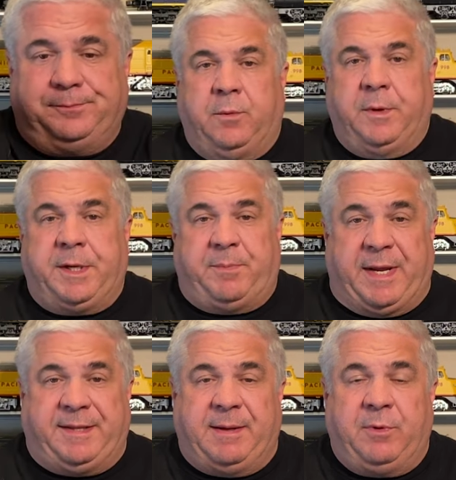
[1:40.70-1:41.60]
We're going to
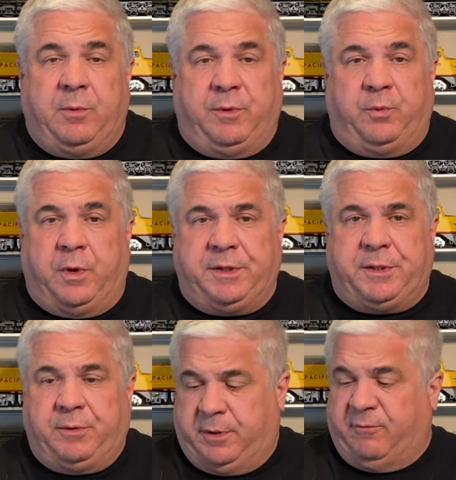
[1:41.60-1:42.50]
paint them with one
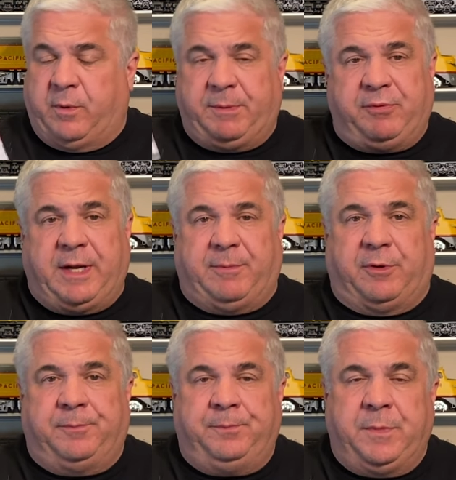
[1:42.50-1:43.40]
coat of white
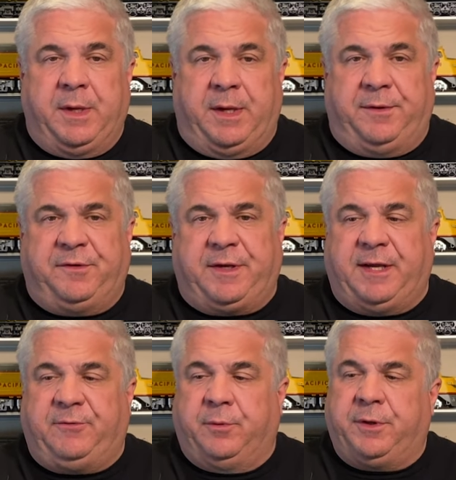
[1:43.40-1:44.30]
primer. In this
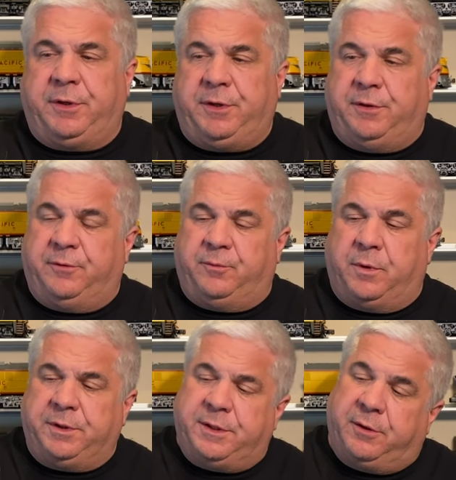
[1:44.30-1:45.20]
case, we're going to use
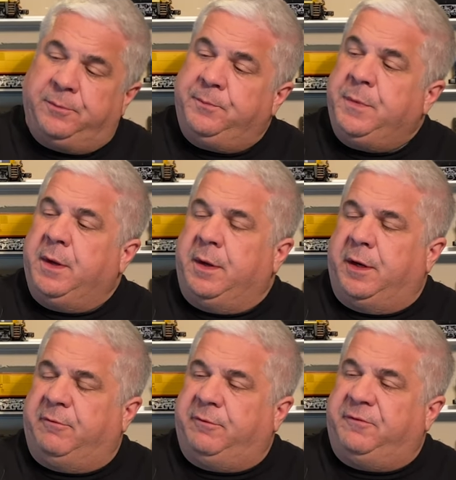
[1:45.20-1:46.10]
one coat
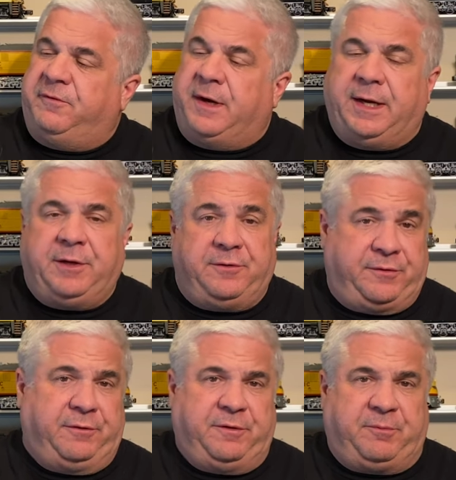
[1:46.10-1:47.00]
of fine
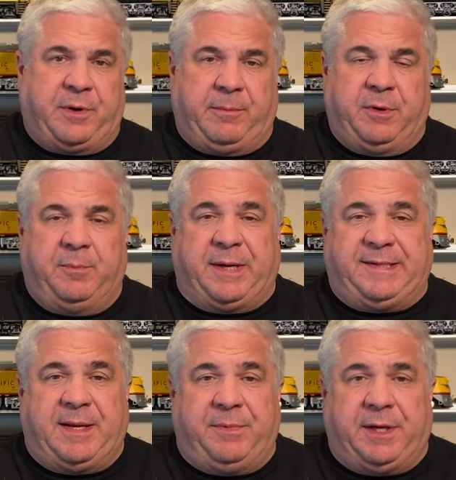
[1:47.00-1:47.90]
surface primer by
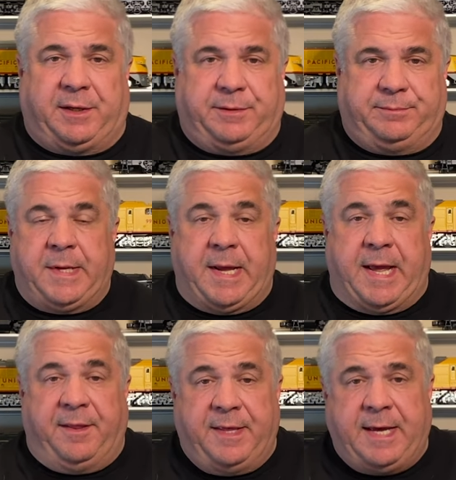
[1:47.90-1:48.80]
Tamiya.
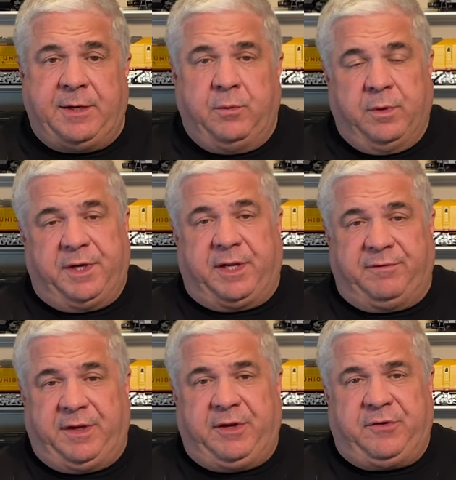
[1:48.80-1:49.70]
And then we're going to
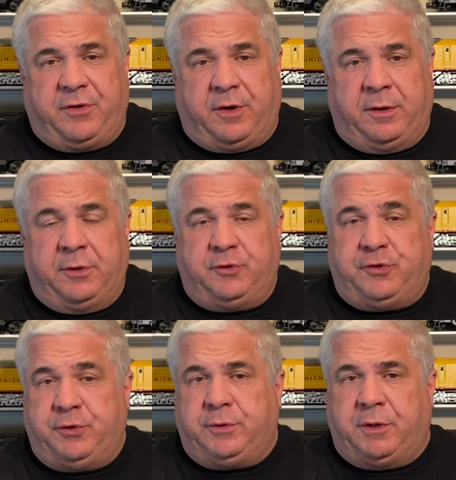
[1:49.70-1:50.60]
give each car
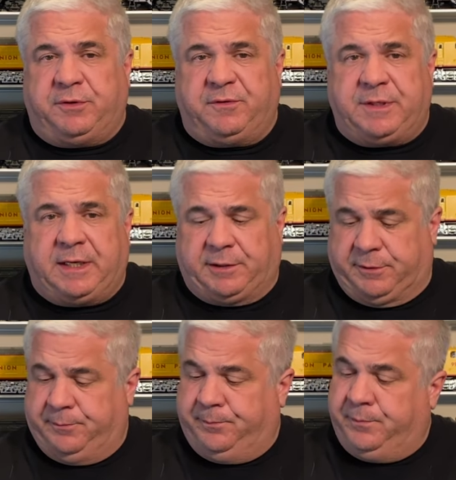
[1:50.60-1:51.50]
two coats of color.
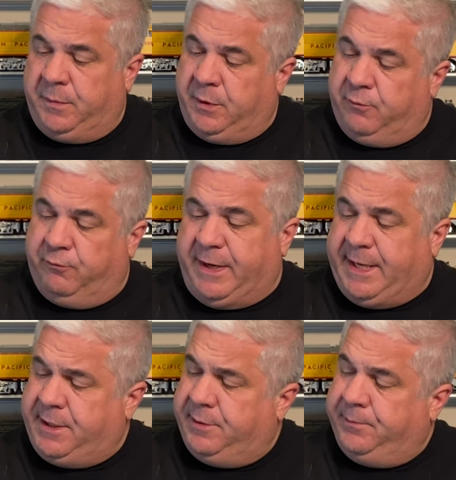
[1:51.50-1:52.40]
Red,